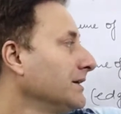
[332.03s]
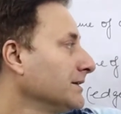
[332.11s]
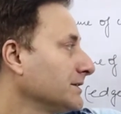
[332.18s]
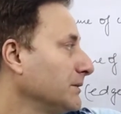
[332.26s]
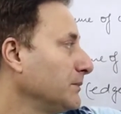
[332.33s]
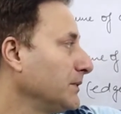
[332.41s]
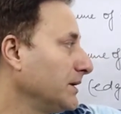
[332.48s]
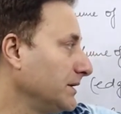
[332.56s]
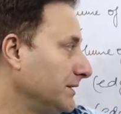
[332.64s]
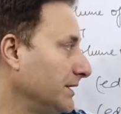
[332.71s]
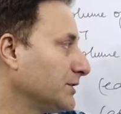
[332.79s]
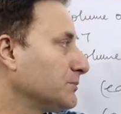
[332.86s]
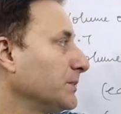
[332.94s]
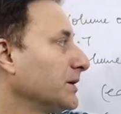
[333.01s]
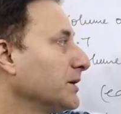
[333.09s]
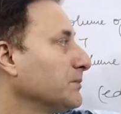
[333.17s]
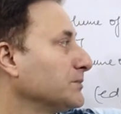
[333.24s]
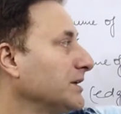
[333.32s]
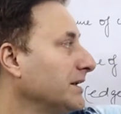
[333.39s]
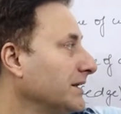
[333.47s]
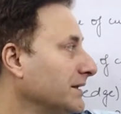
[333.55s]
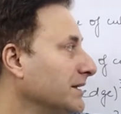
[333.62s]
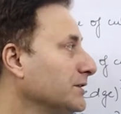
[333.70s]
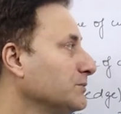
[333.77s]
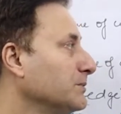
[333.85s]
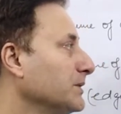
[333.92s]
Similarly this becomes 8 and
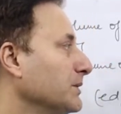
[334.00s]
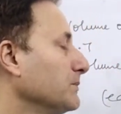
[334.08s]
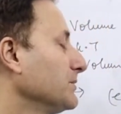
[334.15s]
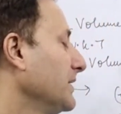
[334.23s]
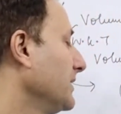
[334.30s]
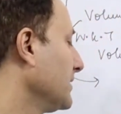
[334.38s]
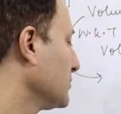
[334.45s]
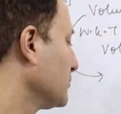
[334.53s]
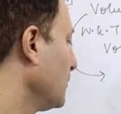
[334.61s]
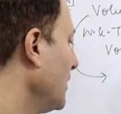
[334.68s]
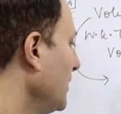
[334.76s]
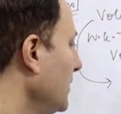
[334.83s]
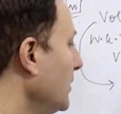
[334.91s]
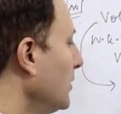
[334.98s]
this becomes 8 as well.